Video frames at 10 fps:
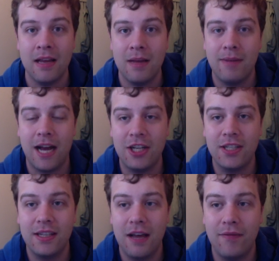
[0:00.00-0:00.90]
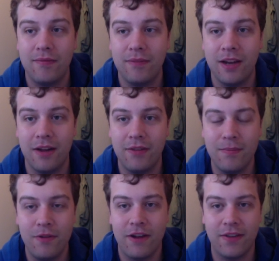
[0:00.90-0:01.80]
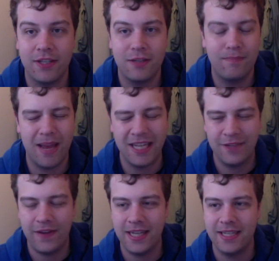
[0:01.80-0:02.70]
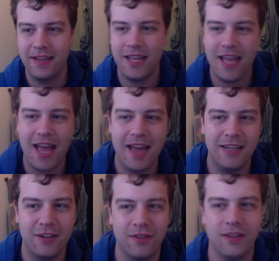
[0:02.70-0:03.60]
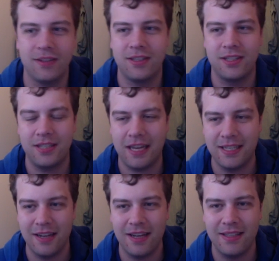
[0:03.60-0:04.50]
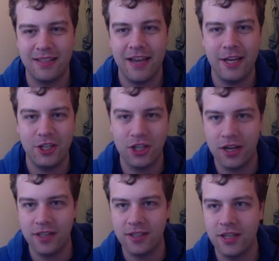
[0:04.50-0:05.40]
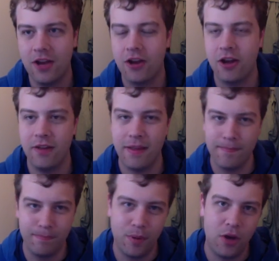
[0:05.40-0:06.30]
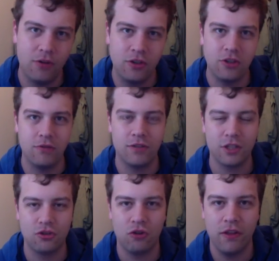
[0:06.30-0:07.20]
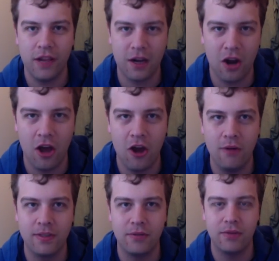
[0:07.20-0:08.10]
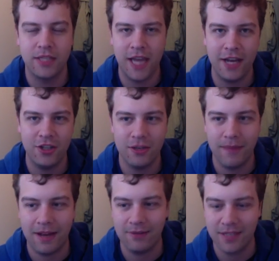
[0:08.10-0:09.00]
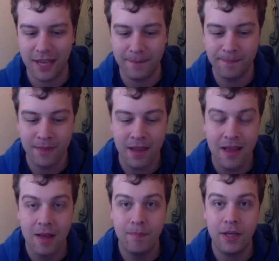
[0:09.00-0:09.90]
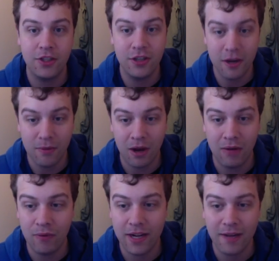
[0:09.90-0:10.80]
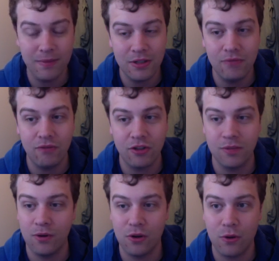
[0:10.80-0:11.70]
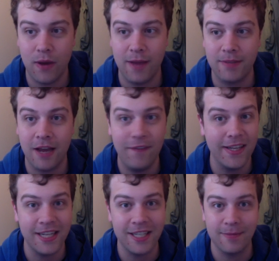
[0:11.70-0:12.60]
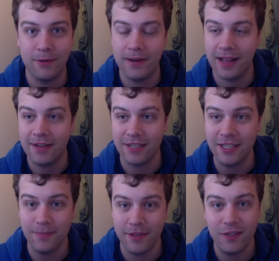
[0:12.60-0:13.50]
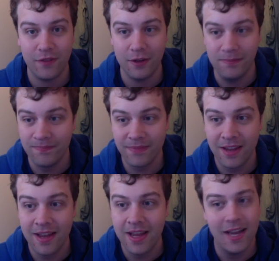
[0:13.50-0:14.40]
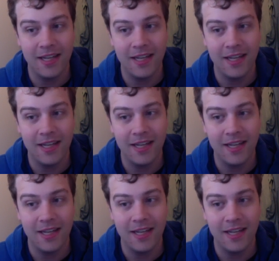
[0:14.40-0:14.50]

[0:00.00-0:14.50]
But I just love, you know, the Moonraker, the space fight at the end and on the satellite station. It's so good. And then Bond you of destroying the globes and all the tension mounting. But do you know what? When it comes to Roger Moore quips, I think Desmond Llewellyn outdoes him in this film. He